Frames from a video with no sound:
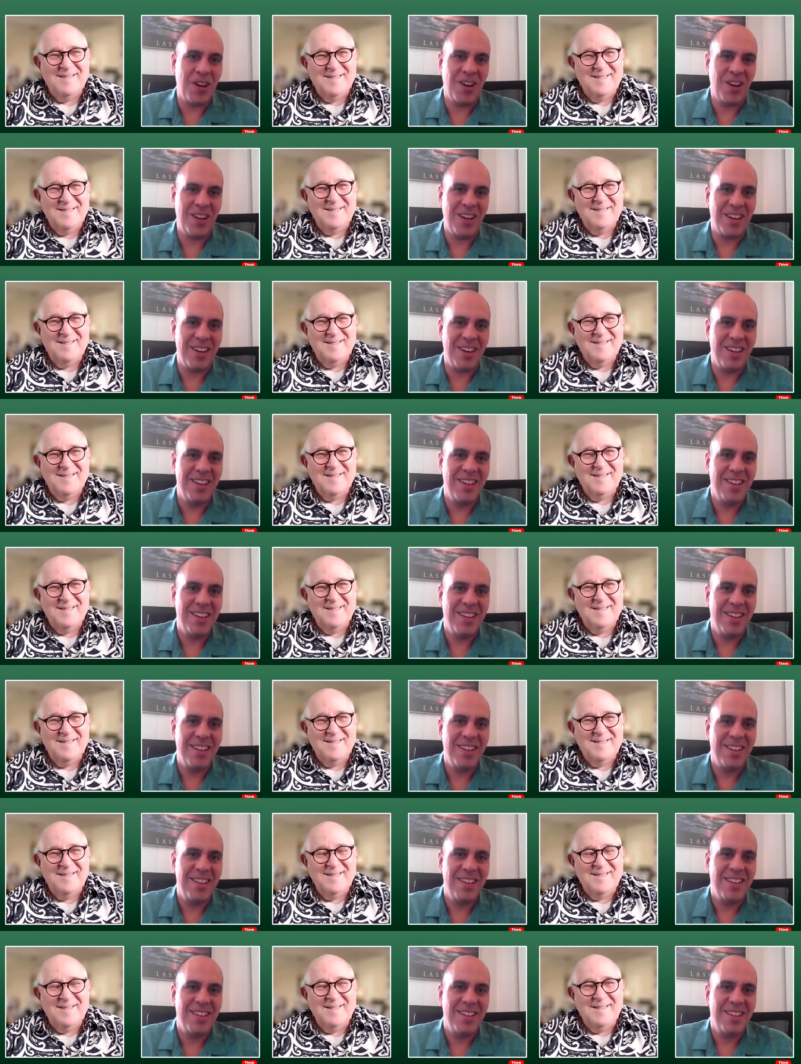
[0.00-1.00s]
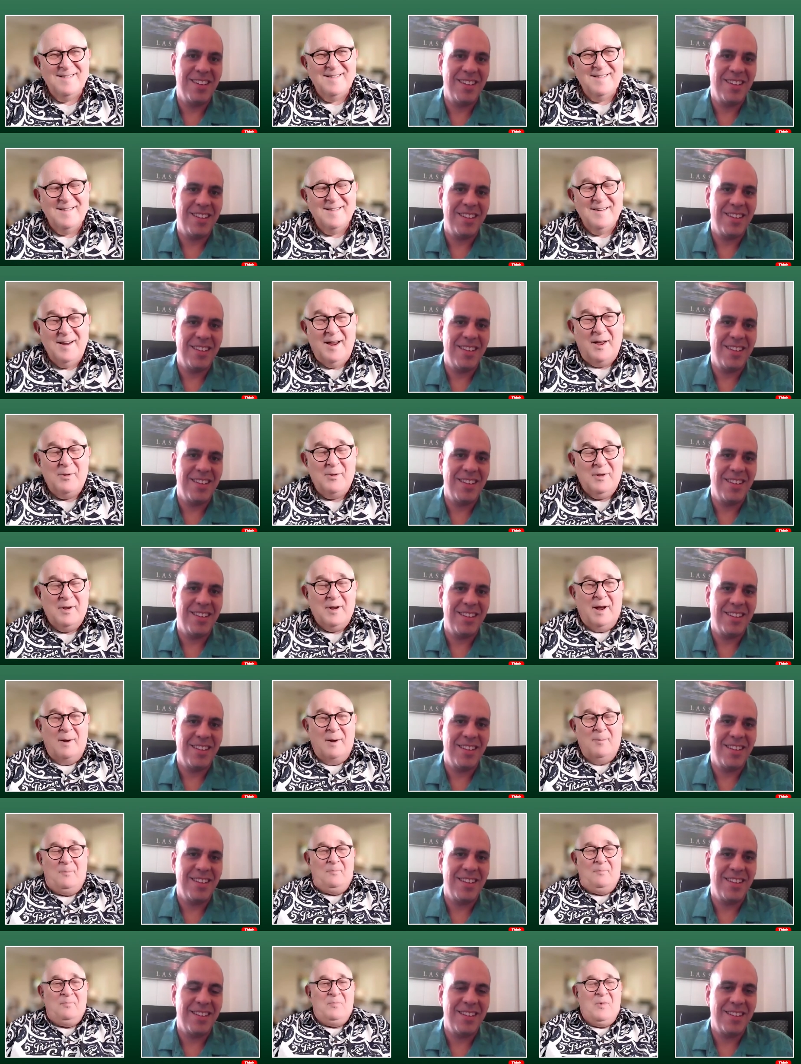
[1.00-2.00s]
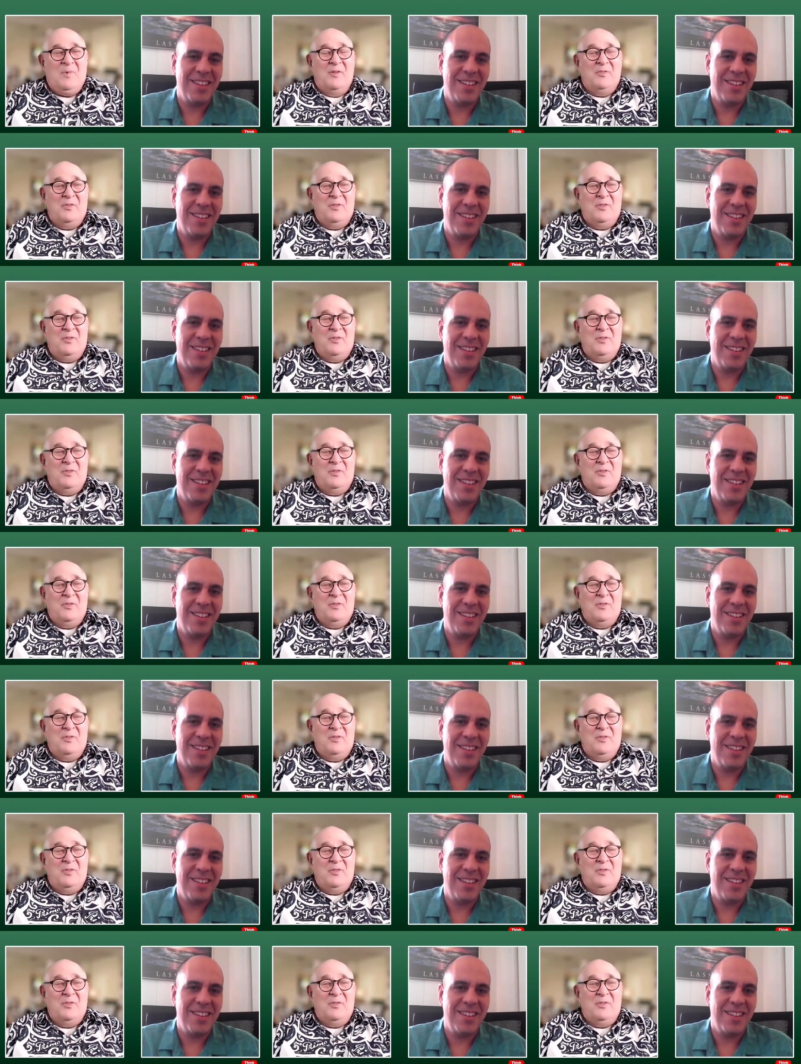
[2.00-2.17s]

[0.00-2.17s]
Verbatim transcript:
Speaker 1: on. Yeah, I think, I